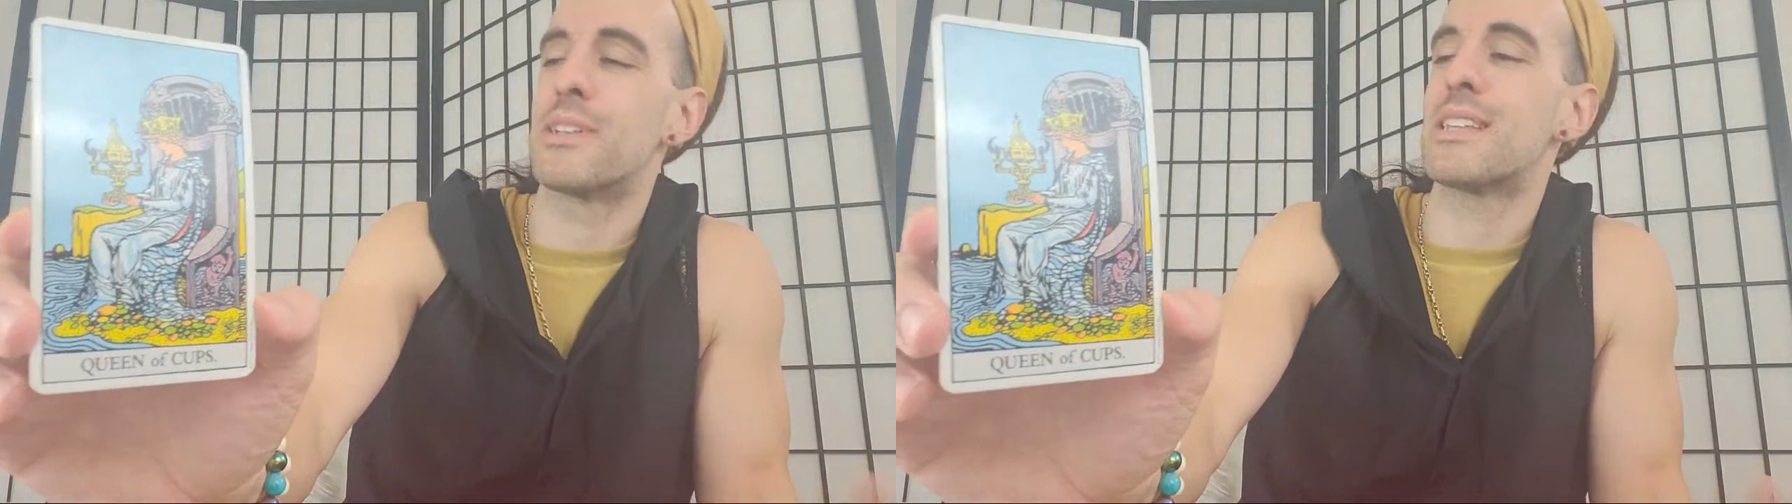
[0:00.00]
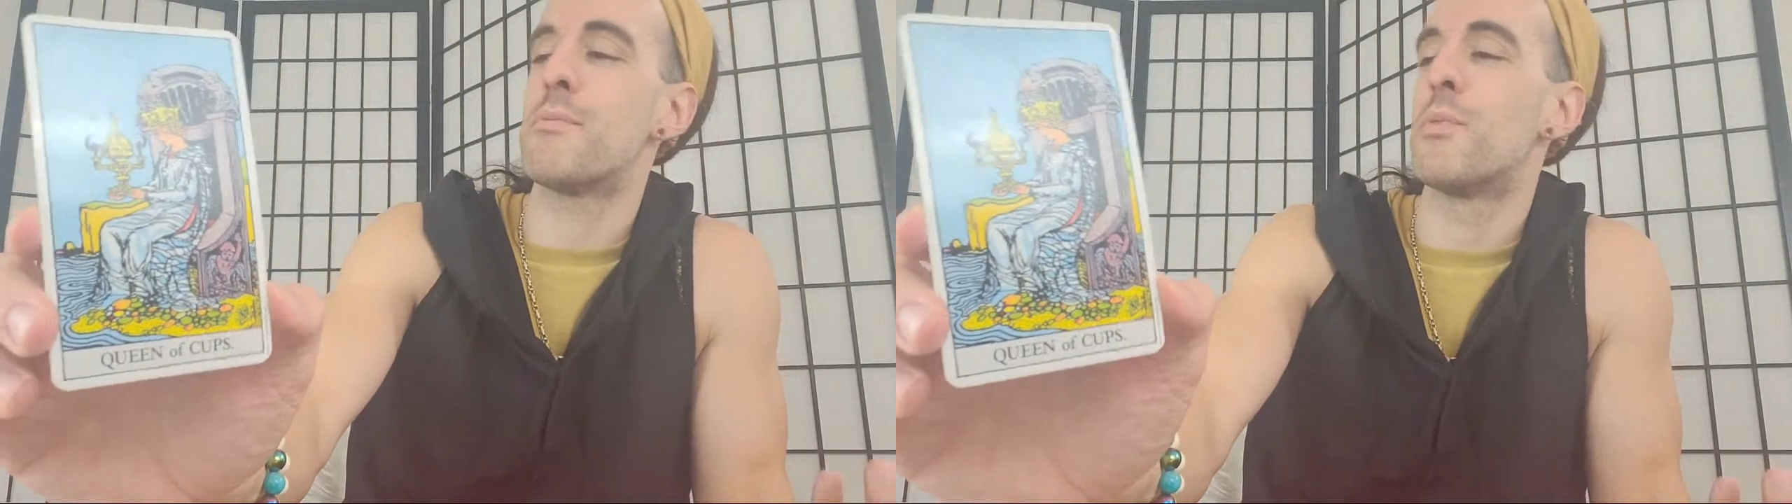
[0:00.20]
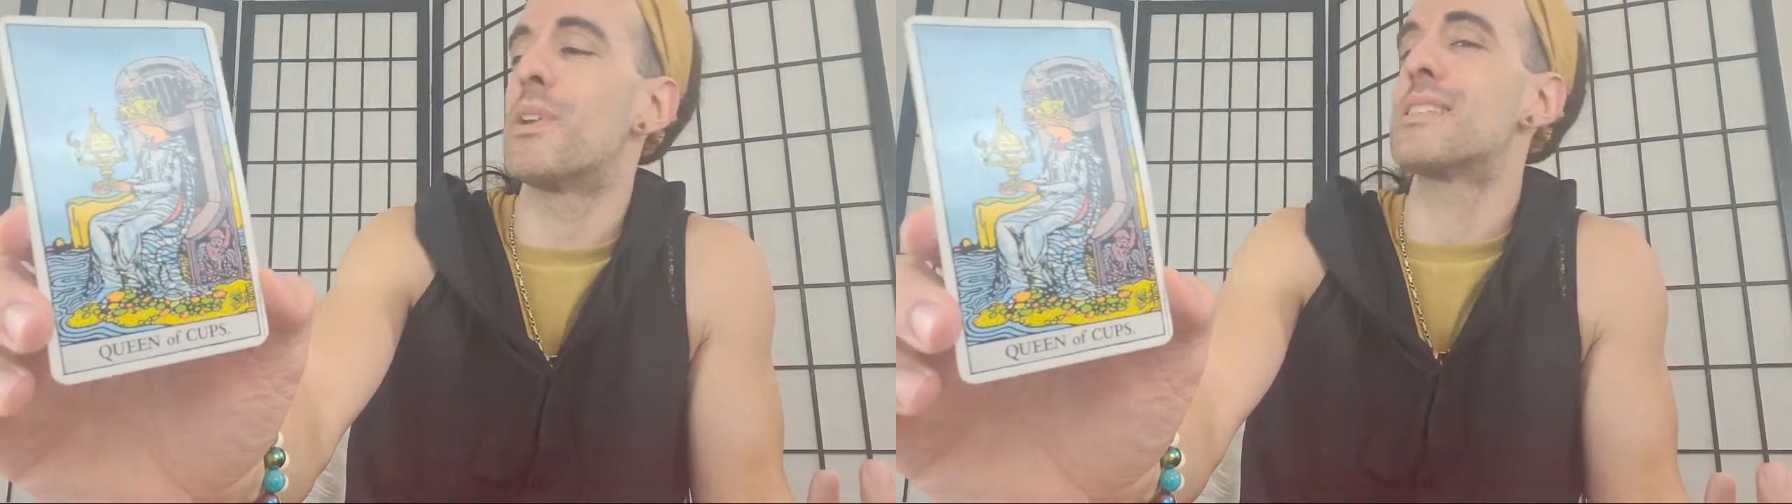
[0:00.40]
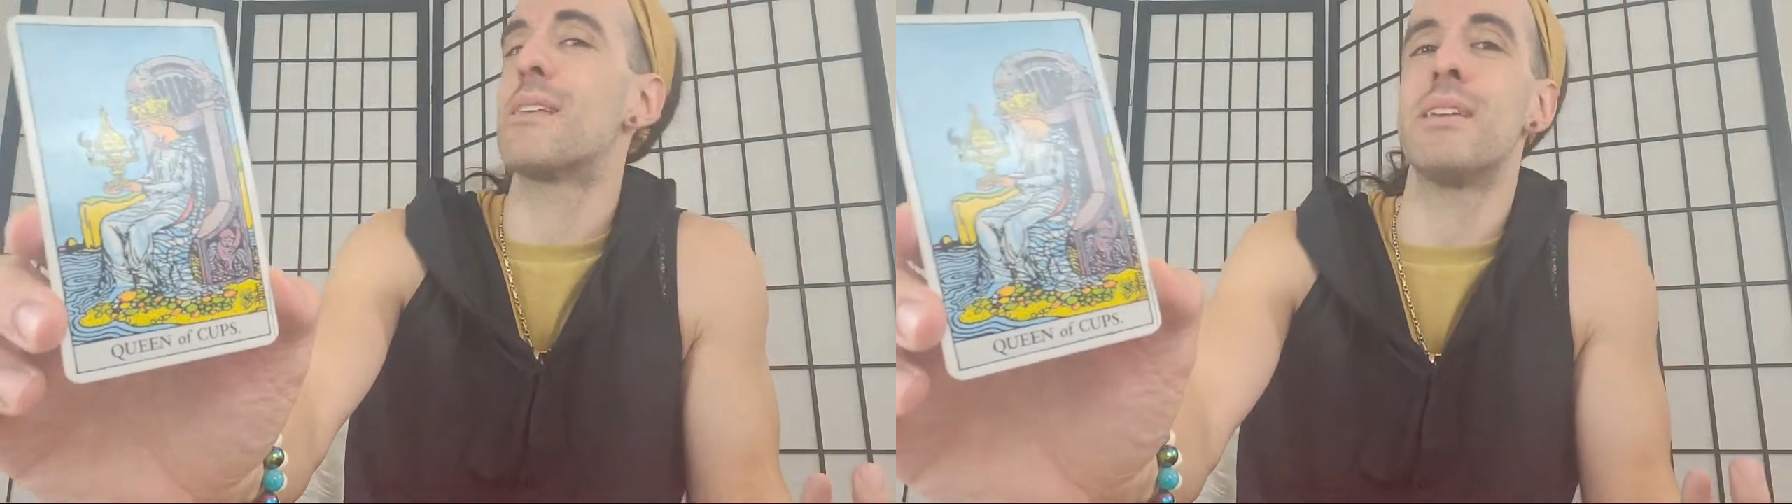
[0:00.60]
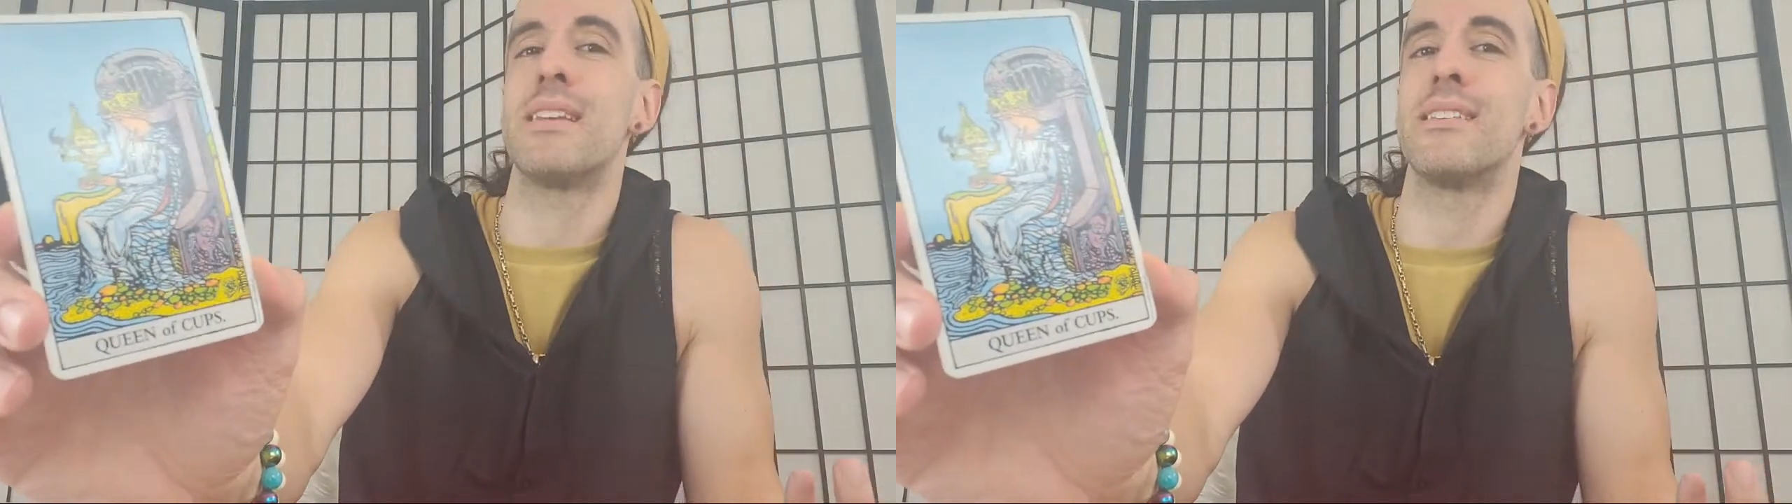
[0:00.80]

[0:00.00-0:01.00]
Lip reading: does that mean?